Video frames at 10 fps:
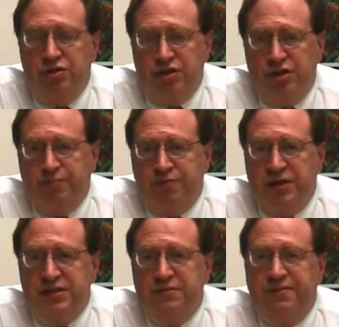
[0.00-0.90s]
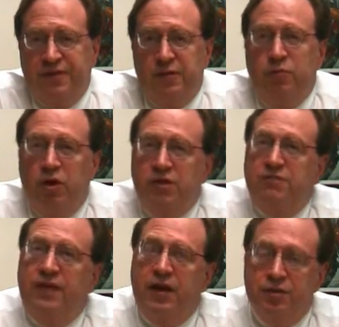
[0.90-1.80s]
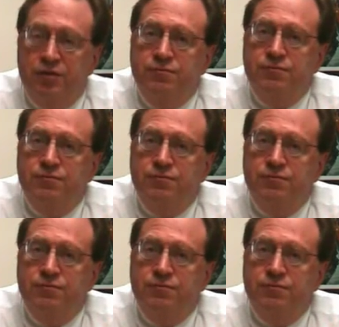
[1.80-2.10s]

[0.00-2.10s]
to the present fair market value.